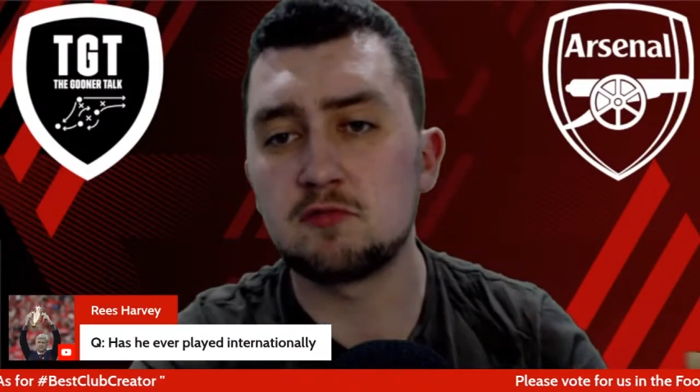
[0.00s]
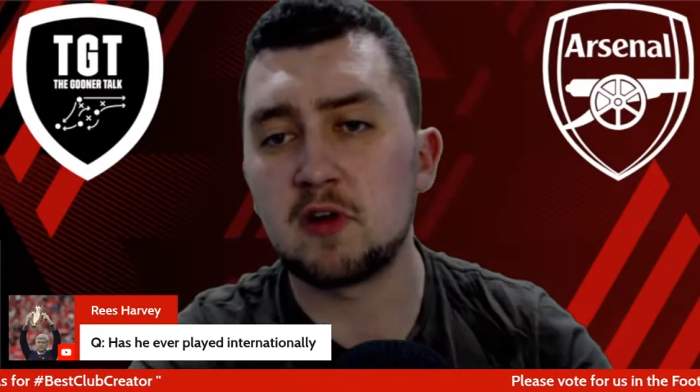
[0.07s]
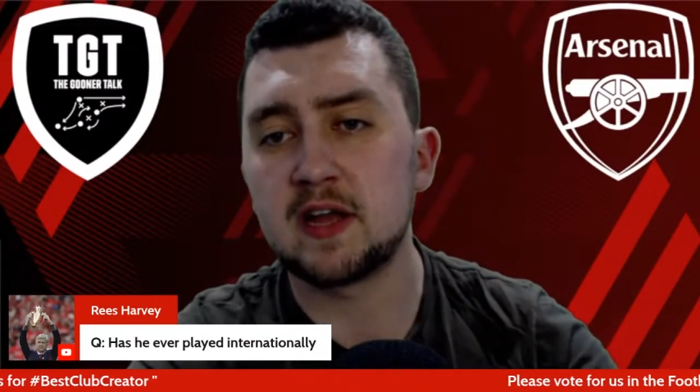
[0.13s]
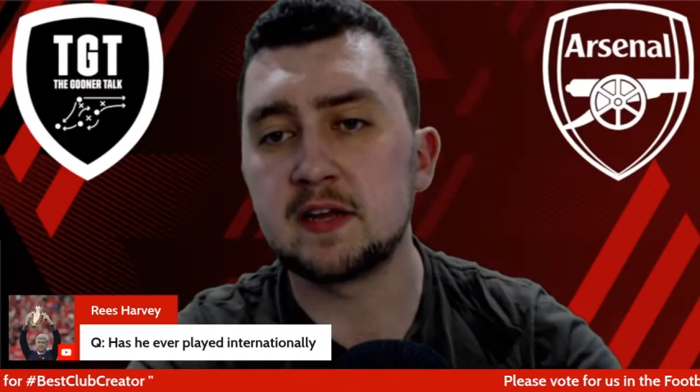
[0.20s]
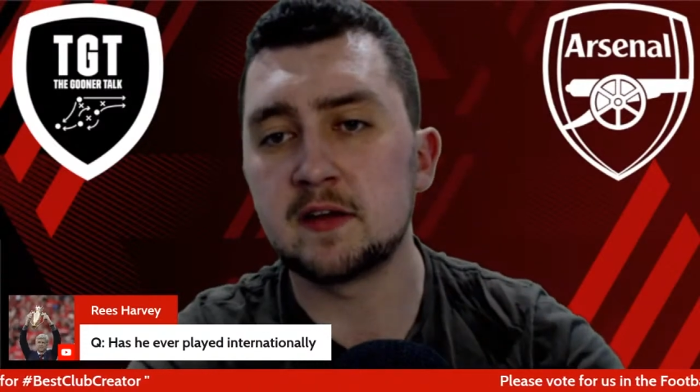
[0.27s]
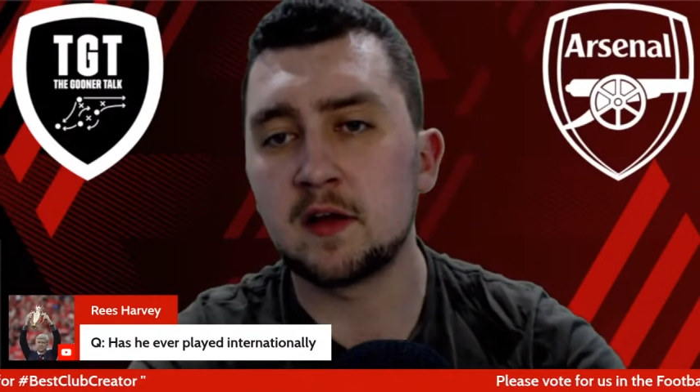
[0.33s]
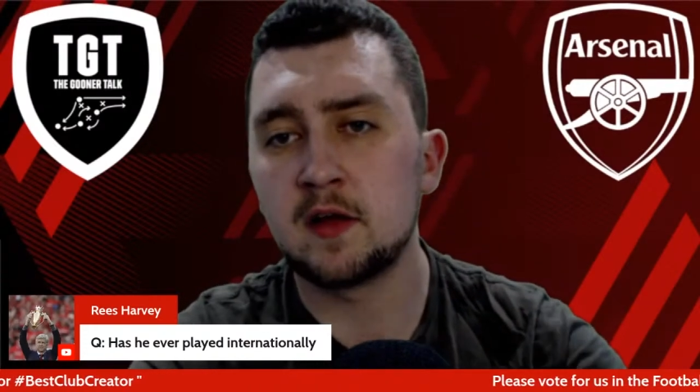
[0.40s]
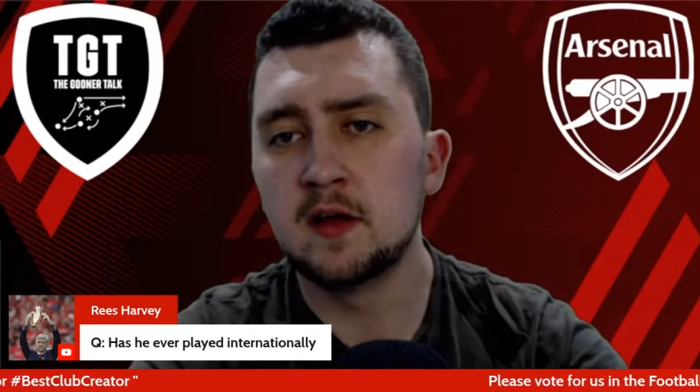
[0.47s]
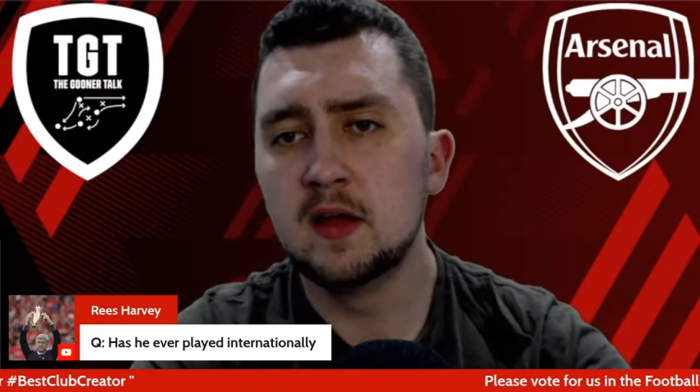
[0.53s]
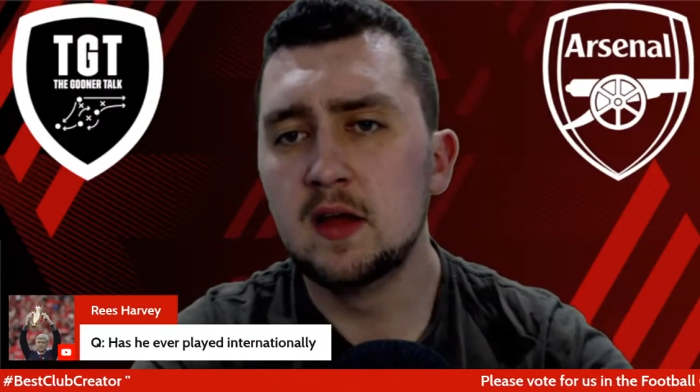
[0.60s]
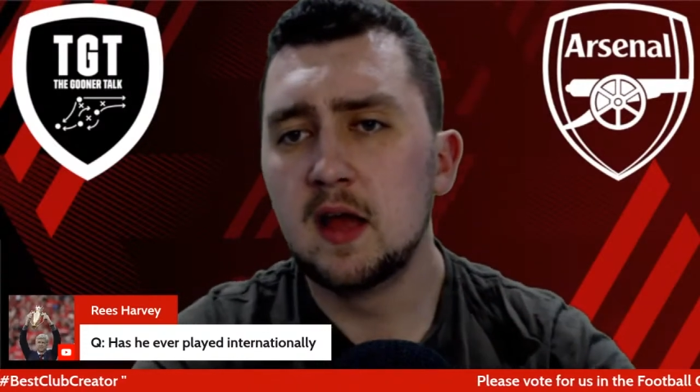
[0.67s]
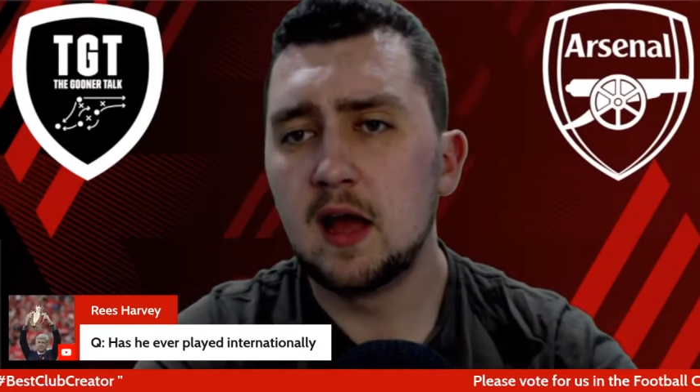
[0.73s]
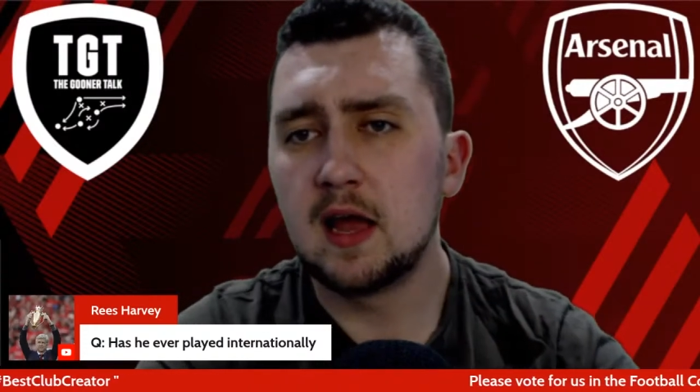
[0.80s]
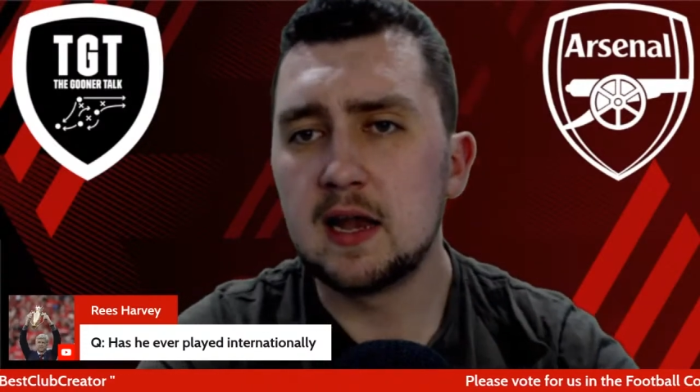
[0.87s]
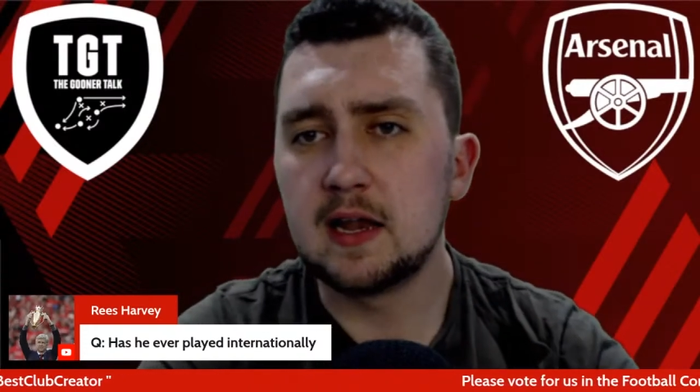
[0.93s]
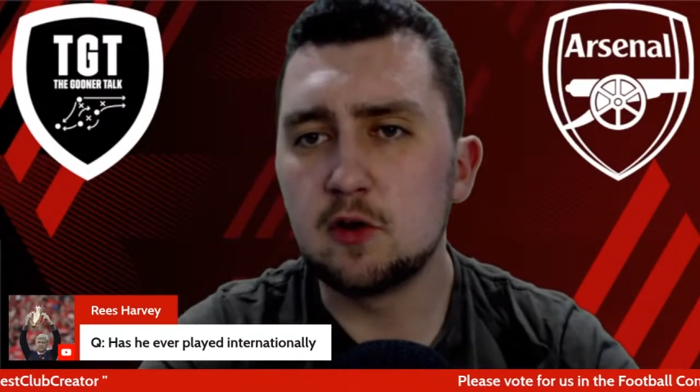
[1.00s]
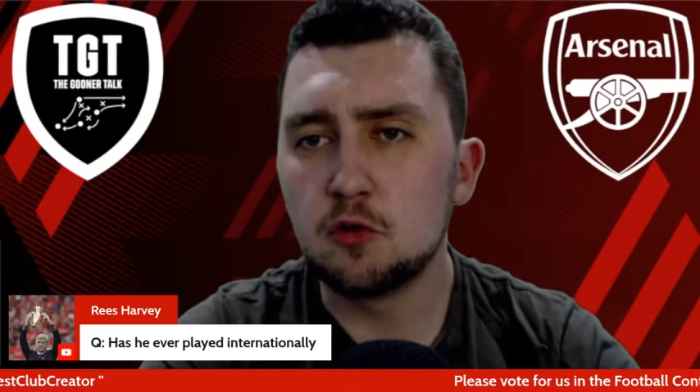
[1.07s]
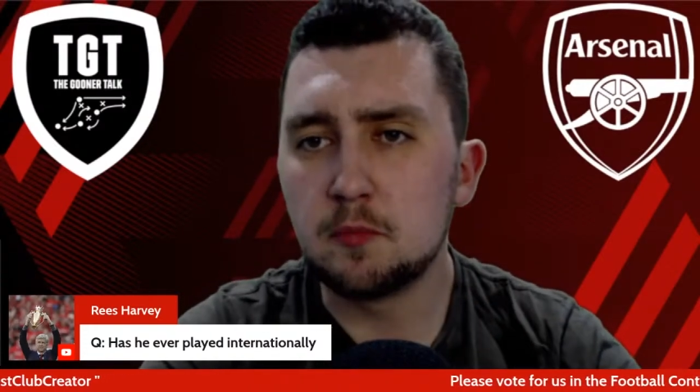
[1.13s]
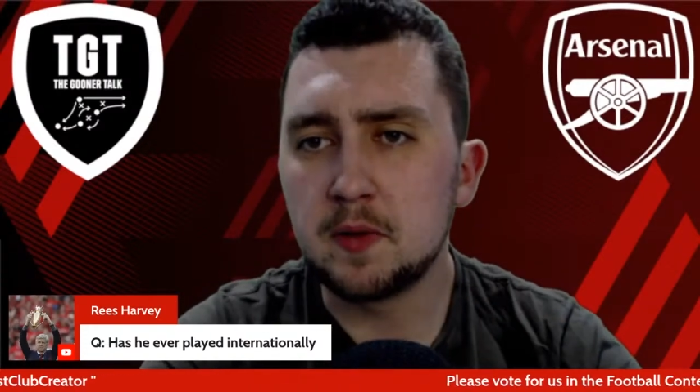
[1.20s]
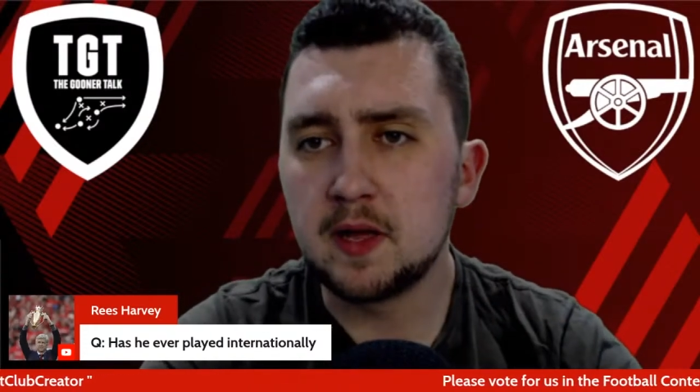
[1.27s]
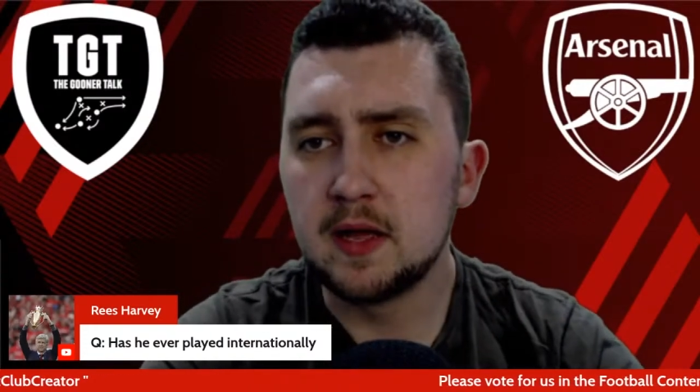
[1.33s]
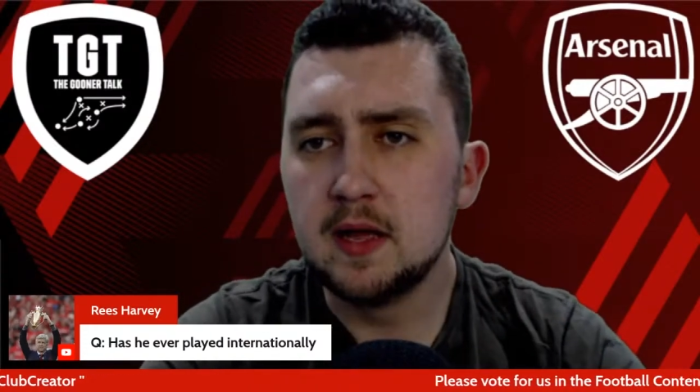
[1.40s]
radar a
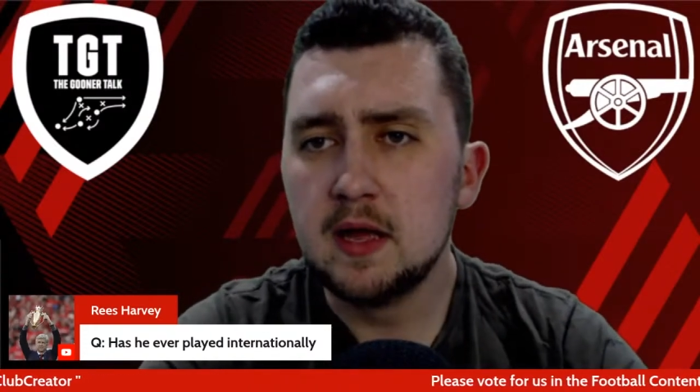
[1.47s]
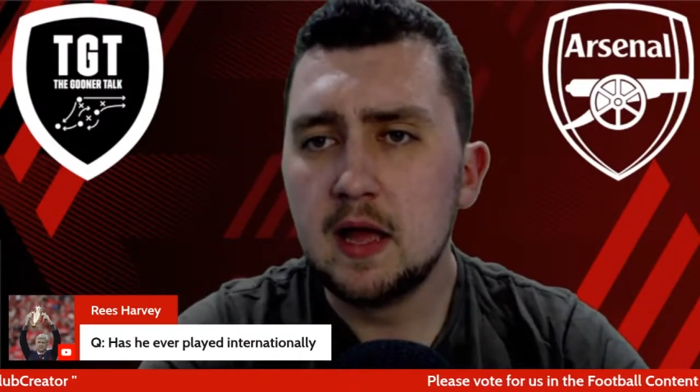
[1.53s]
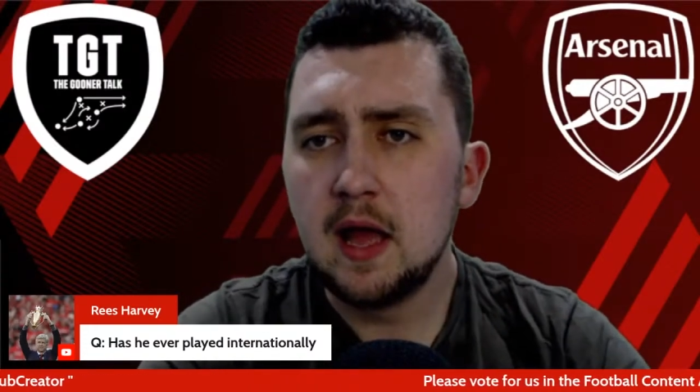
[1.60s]
little bit.